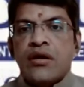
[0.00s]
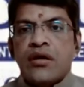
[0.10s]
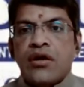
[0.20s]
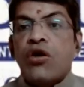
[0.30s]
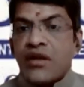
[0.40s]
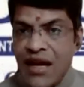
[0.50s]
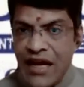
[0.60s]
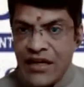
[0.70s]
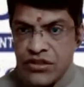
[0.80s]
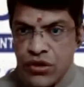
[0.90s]
or CLAT
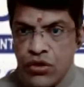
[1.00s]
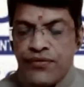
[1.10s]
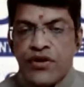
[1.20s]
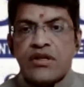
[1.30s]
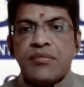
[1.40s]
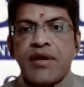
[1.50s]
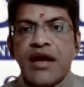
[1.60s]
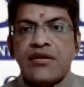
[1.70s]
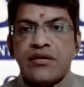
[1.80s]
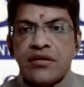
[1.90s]
score for that
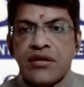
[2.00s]
matter